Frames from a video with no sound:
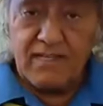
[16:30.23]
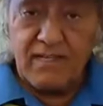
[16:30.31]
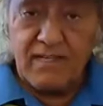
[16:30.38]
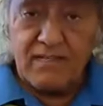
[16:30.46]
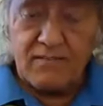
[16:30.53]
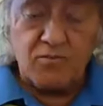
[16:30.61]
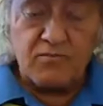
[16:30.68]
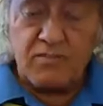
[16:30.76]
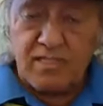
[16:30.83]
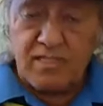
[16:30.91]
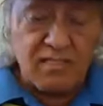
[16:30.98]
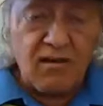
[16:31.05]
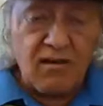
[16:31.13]
So this
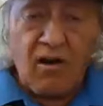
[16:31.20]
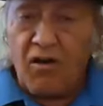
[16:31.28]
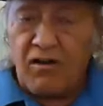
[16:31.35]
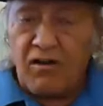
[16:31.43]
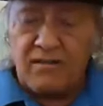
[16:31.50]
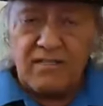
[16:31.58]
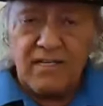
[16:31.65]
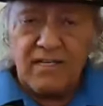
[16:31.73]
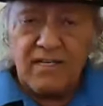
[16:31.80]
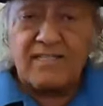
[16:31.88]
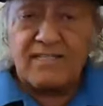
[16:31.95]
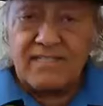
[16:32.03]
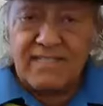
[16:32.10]
is all
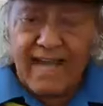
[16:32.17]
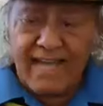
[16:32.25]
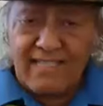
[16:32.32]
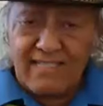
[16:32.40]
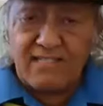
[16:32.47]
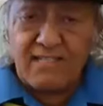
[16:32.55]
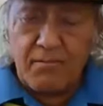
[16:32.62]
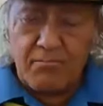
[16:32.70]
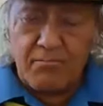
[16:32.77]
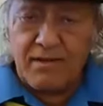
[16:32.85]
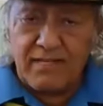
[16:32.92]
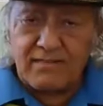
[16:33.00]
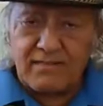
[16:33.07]
science of
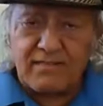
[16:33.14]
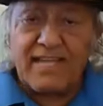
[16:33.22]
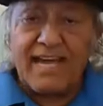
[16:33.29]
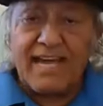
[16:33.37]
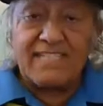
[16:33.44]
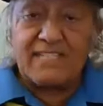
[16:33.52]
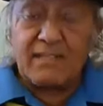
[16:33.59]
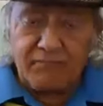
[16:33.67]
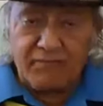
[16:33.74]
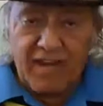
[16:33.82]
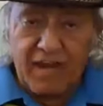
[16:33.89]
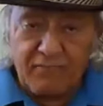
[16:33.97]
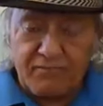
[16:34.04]
breath, science of
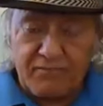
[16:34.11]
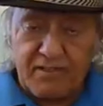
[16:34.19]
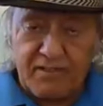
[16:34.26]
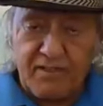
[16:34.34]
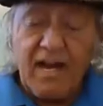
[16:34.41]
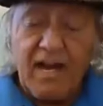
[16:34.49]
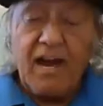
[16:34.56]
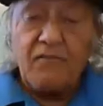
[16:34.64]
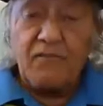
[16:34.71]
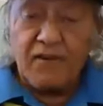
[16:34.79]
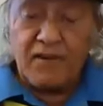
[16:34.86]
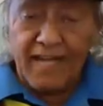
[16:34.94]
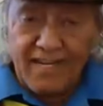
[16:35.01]
laughter
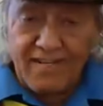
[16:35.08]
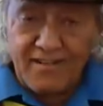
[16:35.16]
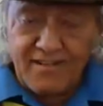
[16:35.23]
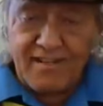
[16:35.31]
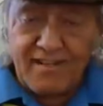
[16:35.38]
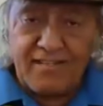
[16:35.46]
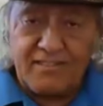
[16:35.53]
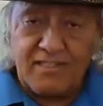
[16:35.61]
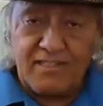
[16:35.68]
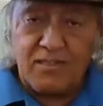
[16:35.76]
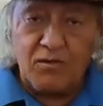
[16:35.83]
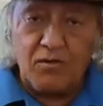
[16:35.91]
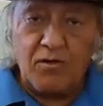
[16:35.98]
for energizing
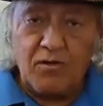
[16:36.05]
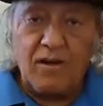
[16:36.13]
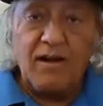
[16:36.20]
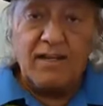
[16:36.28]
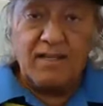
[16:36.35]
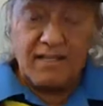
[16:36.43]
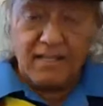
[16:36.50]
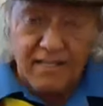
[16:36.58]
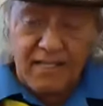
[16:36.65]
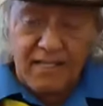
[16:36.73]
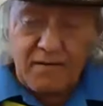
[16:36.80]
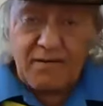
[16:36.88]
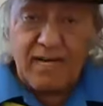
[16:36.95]
your
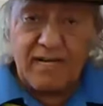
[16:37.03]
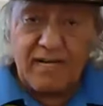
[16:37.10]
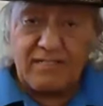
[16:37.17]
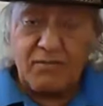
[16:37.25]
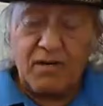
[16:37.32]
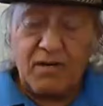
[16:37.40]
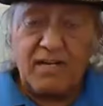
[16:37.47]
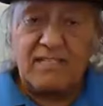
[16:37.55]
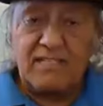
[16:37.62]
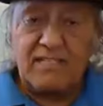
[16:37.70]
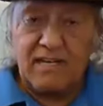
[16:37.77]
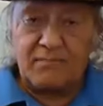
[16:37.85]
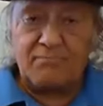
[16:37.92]
inner body, body
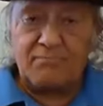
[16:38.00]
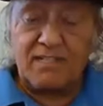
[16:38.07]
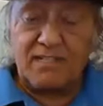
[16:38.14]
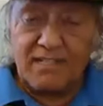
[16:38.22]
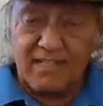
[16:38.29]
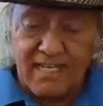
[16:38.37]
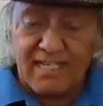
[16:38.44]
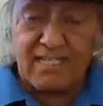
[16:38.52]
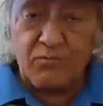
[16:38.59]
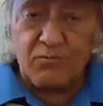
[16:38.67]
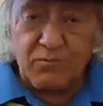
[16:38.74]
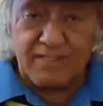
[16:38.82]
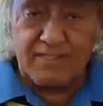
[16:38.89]
of the creator
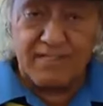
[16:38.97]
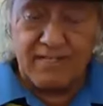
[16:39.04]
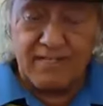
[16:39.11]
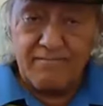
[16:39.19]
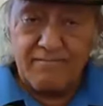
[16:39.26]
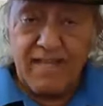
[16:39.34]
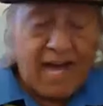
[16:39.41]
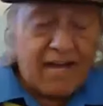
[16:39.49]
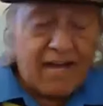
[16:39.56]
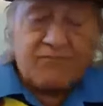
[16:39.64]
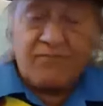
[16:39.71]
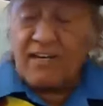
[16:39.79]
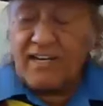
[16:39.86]
within, and
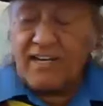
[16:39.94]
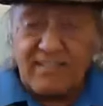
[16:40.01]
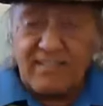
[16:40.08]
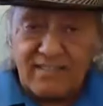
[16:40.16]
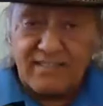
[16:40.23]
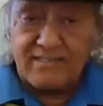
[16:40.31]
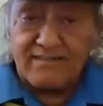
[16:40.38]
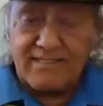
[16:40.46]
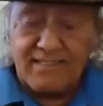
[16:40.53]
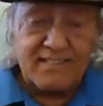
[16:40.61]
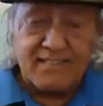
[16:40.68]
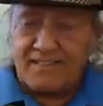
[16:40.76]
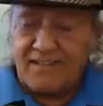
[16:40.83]
feeling good.
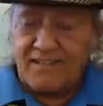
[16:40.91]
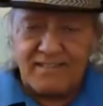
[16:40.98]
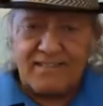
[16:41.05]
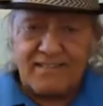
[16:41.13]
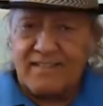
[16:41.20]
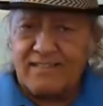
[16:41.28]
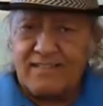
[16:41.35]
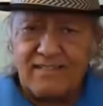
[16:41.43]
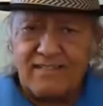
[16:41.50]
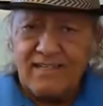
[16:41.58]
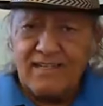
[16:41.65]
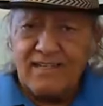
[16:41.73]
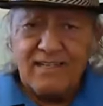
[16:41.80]
Doesn't cost
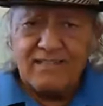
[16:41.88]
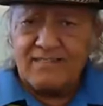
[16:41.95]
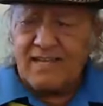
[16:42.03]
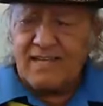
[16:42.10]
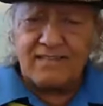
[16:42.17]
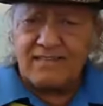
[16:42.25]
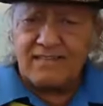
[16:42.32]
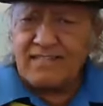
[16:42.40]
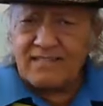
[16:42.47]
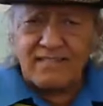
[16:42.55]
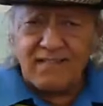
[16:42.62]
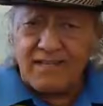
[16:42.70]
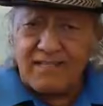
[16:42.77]
anything, just
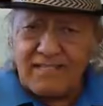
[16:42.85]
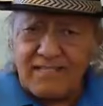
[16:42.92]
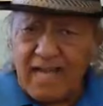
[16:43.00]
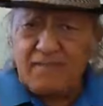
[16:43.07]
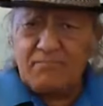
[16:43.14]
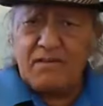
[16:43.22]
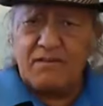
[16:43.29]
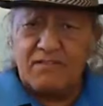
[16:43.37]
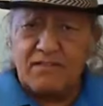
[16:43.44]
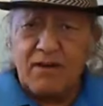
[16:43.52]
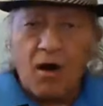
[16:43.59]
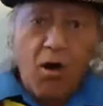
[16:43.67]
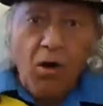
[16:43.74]
not a dime even.
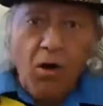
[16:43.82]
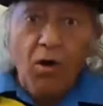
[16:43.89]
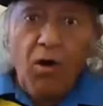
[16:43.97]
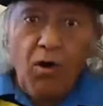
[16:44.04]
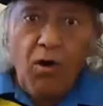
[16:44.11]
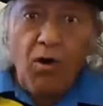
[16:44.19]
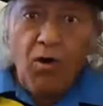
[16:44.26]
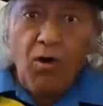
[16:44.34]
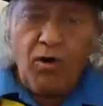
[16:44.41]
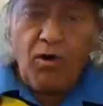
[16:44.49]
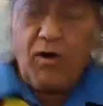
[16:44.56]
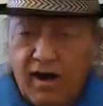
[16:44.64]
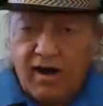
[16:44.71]

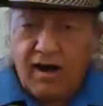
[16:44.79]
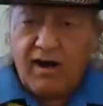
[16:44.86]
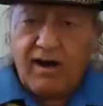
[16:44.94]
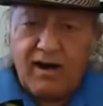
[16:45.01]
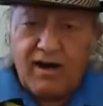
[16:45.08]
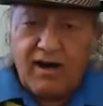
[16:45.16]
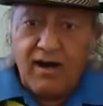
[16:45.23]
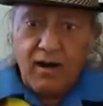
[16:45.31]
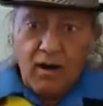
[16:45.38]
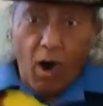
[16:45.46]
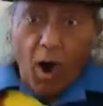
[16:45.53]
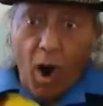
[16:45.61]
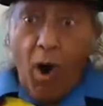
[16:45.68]
Ho, ho, ha,
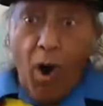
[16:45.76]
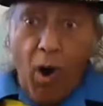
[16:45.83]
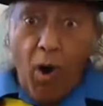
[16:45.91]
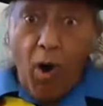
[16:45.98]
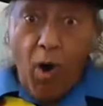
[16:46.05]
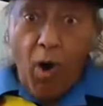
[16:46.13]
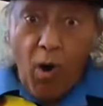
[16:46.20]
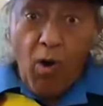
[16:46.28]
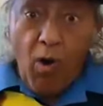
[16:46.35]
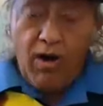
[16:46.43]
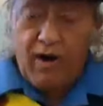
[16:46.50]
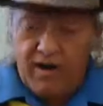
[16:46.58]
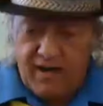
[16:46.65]
ho,
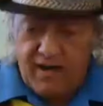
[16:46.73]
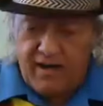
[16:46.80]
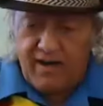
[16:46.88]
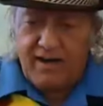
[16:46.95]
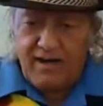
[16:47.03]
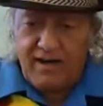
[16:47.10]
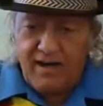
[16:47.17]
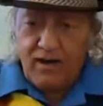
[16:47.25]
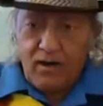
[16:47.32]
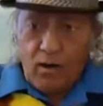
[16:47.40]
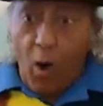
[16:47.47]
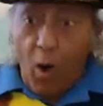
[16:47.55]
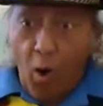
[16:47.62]
ho, ha.
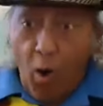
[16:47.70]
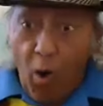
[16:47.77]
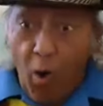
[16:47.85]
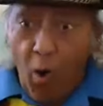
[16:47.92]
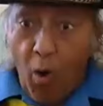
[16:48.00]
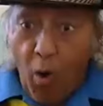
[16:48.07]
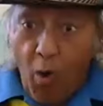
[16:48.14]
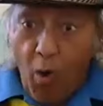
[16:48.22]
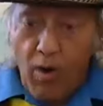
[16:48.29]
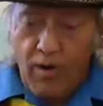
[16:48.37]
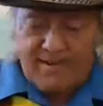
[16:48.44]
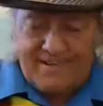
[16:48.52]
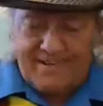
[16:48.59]

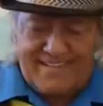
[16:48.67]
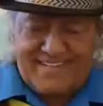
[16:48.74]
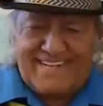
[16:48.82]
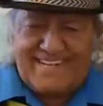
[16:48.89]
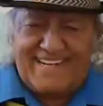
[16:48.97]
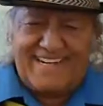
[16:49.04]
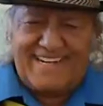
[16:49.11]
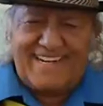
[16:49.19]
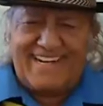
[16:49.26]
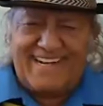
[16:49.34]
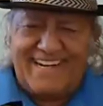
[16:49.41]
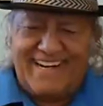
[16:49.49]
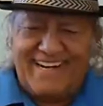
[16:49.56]
Oh,
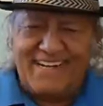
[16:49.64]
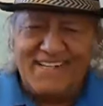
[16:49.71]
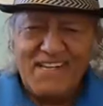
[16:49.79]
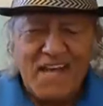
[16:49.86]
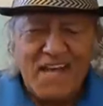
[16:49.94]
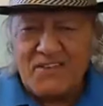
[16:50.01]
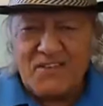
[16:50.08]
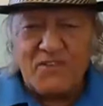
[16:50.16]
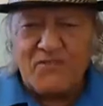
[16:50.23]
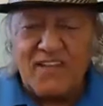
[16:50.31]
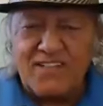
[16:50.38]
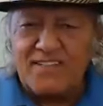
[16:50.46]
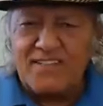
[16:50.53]
and you
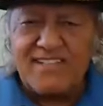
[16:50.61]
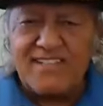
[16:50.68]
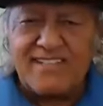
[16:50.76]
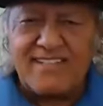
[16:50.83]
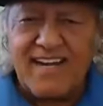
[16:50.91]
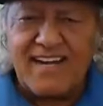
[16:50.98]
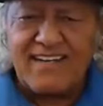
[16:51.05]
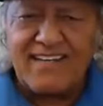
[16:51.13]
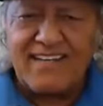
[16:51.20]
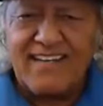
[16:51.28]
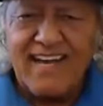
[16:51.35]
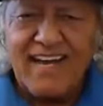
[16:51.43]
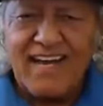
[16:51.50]
feel good instantly.
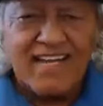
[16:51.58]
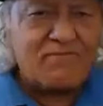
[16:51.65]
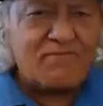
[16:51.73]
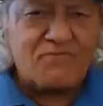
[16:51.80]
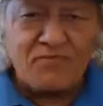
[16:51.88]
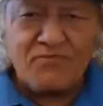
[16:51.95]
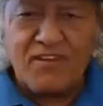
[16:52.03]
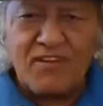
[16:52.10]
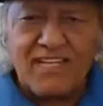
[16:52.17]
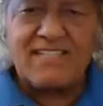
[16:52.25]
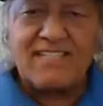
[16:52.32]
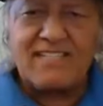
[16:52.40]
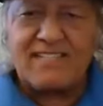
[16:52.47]
Laughter for
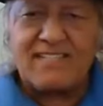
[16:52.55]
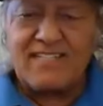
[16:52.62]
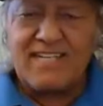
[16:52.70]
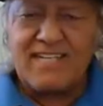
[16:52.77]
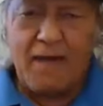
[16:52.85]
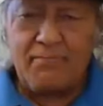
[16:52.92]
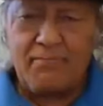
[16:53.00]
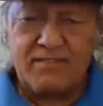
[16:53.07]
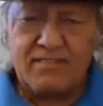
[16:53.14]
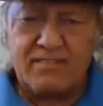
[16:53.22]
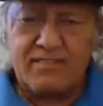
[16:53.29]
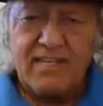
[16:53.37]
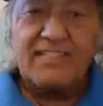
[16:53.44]
instant happiness.
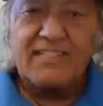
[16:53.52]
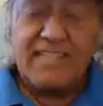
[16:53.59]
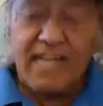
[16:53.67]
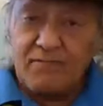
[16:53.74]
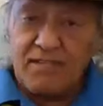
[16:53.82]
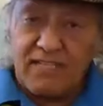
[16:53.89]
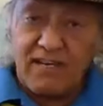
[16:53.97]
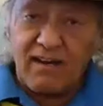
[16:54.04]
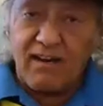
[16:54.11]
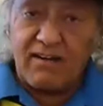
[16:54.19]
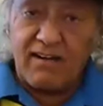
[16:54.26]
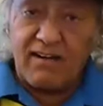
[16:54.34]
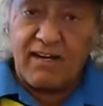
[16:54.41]
Driving
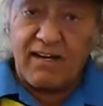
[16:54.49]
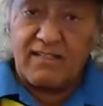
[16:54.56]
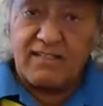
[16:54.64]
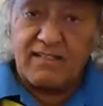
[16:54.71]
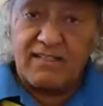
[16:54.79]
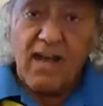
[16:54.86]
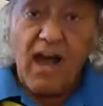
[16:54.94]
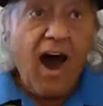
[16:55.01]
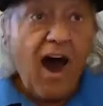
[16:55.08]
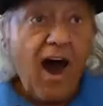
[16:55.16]
car in London. Ha,